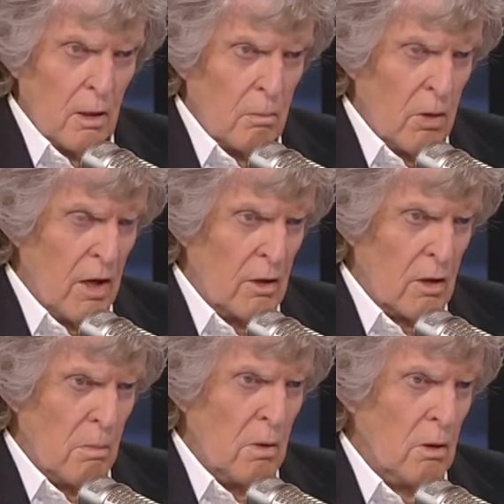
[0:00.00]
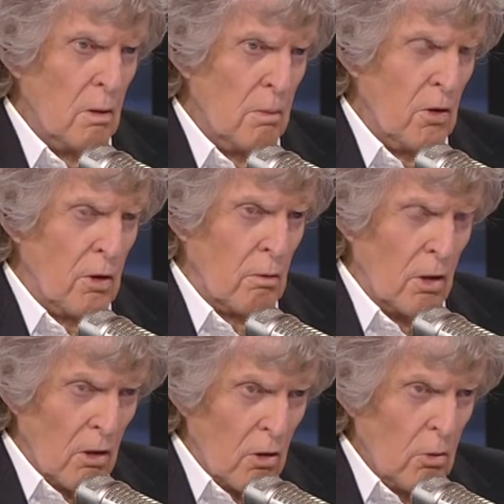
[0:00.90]
like Brian Gumbel and Mary
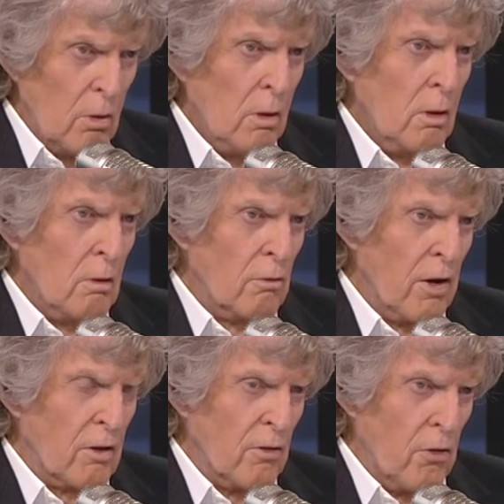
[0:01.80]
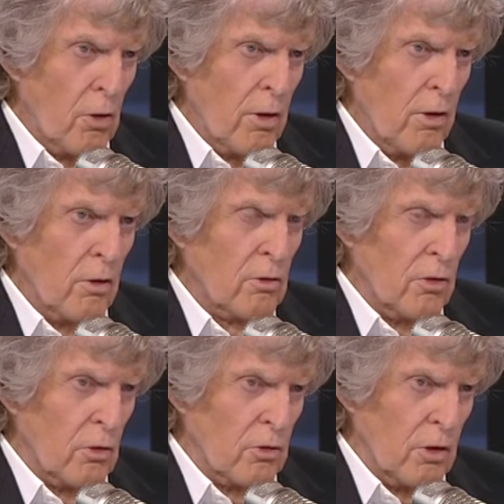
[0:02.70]
Carrillo, Frank DeFord, and those
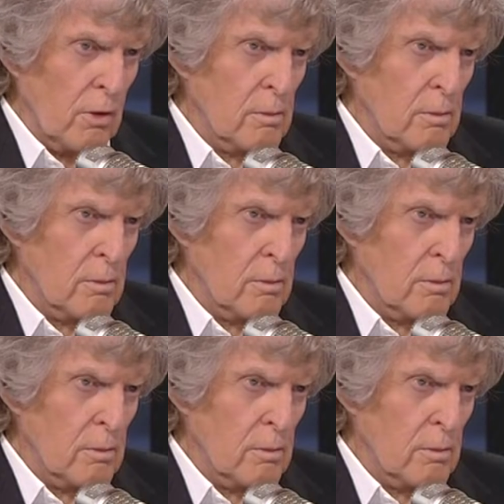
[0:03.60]
folks say?